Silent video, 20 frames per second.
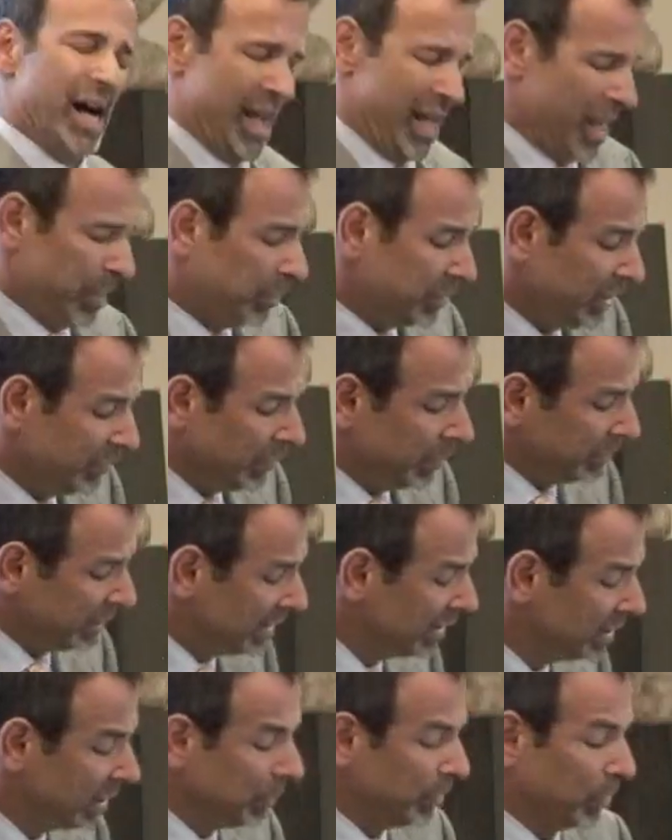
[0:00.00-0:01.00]
I believe I'm
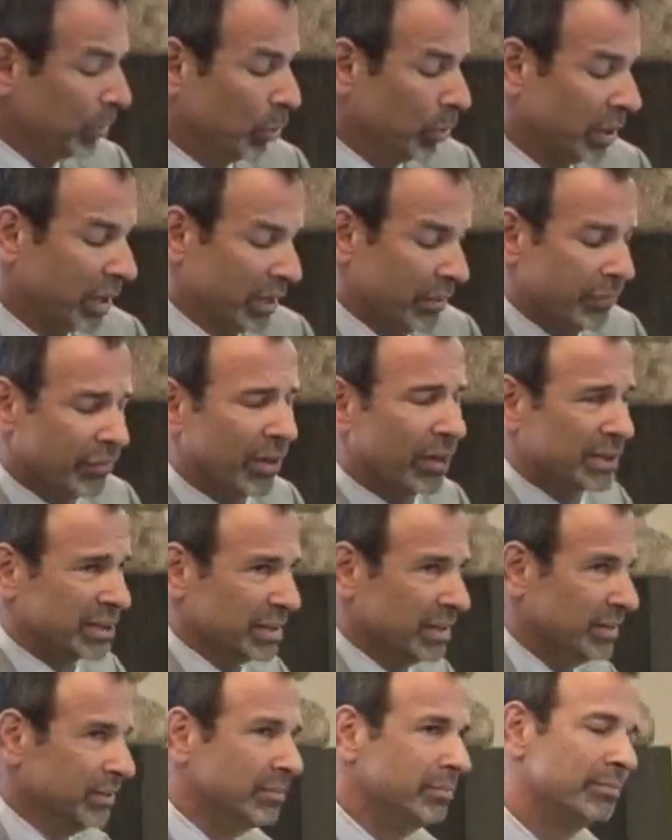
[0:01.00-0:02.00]
still able to work and
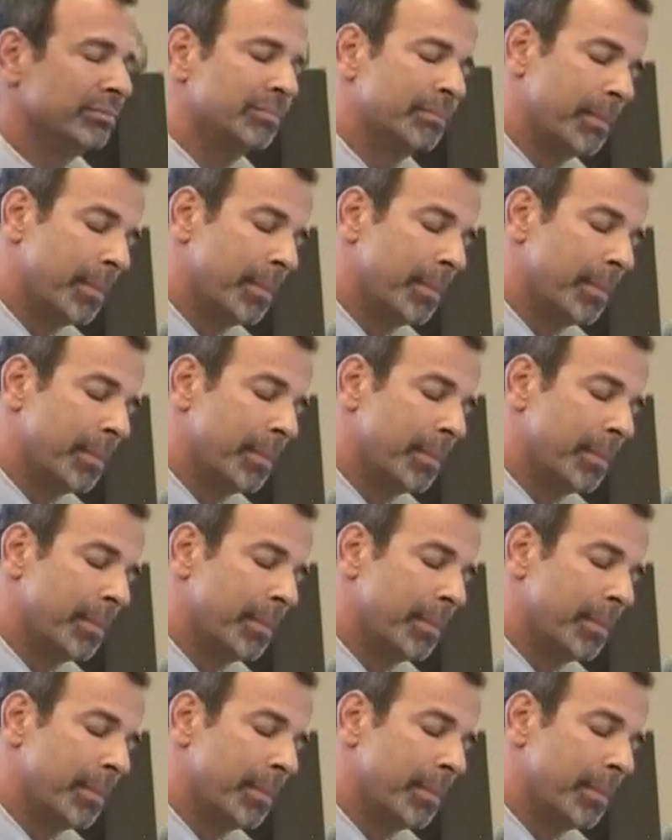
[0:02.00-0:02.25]
function